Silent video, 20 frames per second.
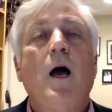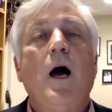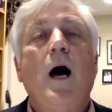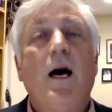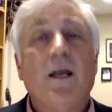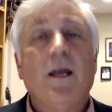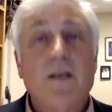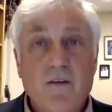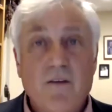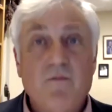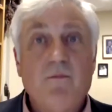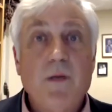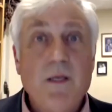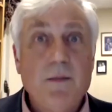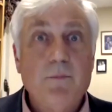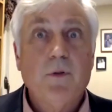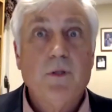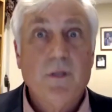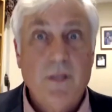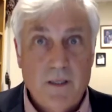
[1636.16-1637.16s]
enough
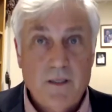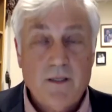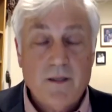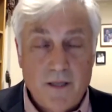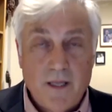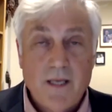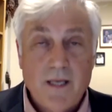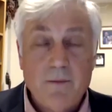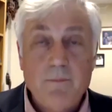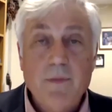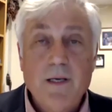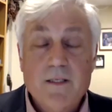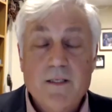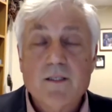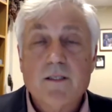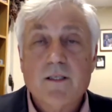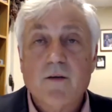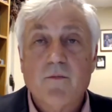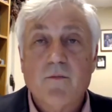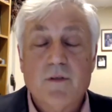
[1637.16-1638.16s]
people that it makes a
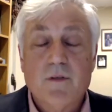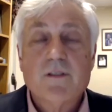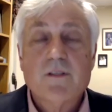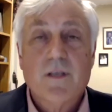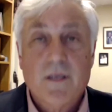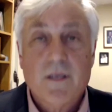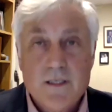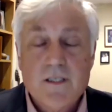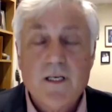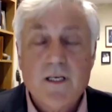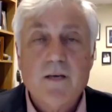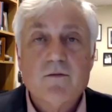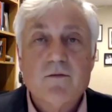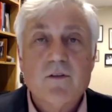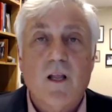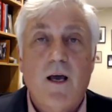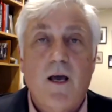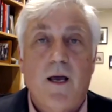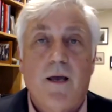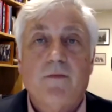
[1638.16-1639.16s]
difference, that it saves
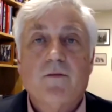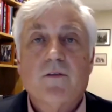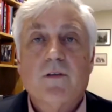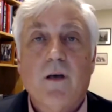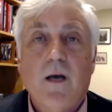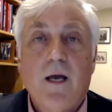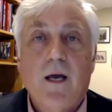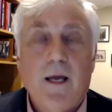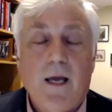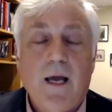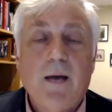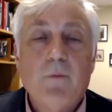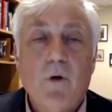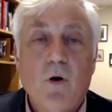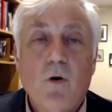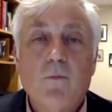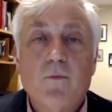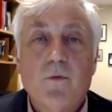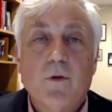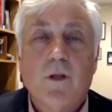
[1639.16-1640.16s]
lives. I'm
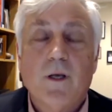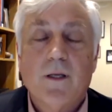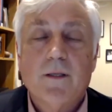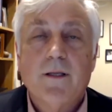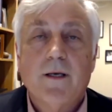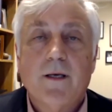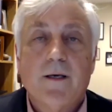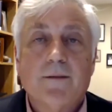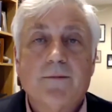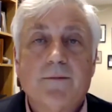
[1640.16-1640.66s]
hopeful on that.